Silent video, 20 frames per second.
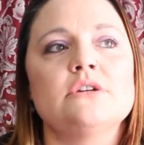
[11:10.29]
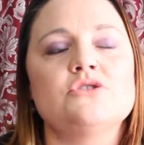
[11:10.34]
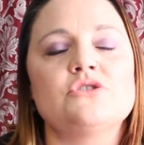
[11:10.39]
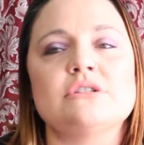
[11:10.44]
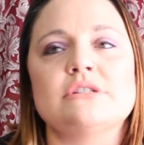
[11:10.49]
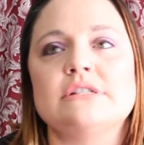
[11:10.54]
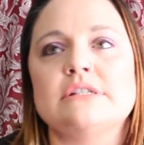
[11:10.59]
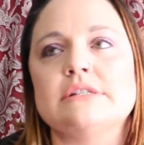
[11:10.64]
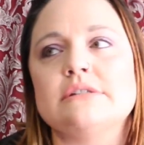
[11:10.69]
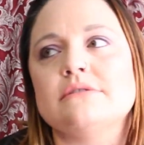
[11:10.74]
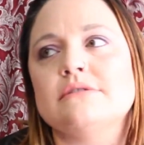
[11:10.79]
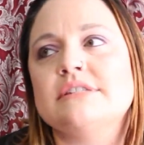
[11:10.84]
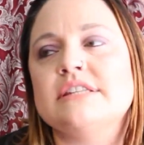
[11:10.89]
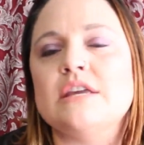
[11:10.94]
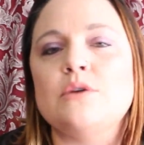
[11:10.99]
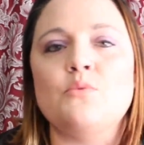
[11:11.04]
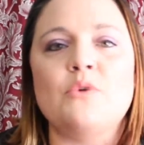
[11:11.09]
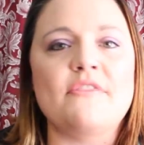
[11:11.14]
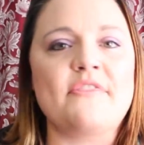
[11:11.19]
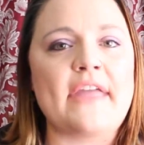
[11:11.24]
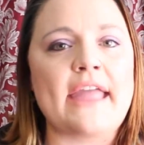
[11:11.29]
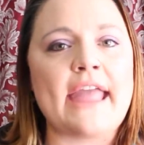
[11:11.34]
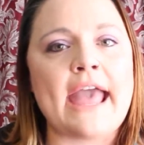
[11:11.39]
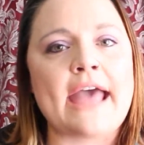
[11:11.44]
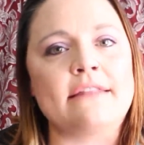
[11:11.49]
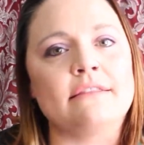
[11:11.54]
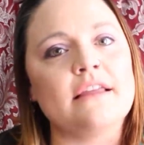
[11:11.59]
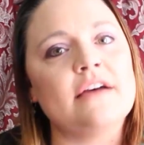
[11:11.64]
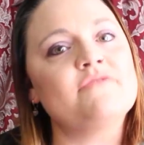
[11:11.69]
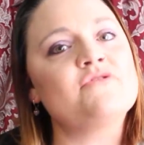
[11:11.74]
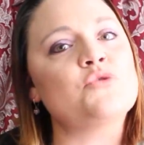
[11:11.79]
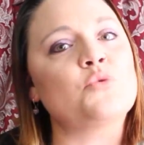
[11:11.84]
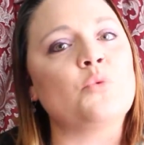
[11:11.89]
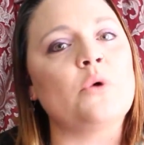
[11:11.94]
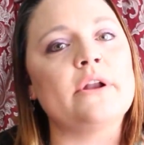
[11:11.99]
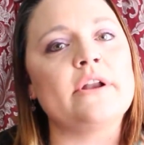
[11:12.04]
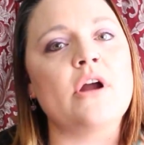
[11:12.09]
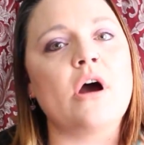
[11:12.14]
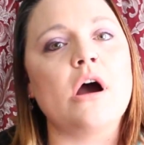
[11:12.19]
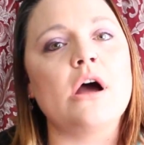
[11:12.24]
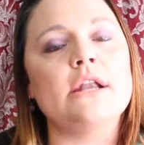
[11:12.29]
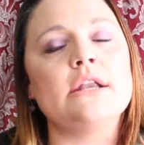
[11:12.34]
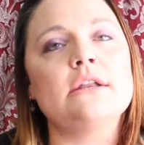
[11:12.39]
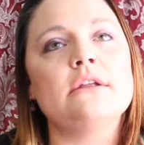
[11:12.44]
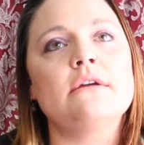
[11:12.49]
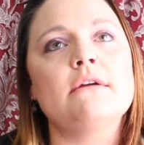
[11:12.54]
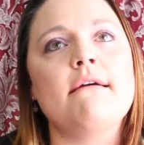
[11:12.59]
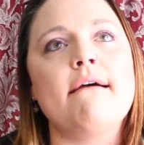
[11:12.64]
just to see what they had left or whatnot.